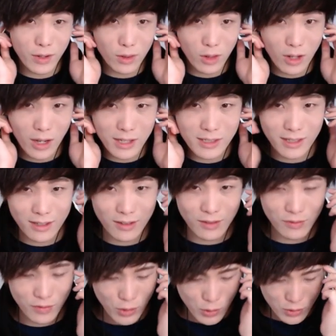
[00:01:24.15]
lost and
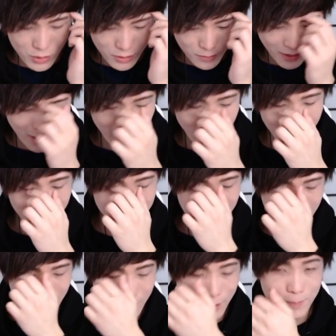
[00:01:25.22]
confused, and
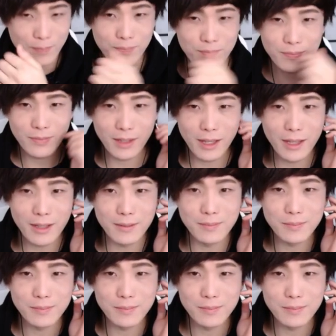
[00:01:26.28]
um, yeah.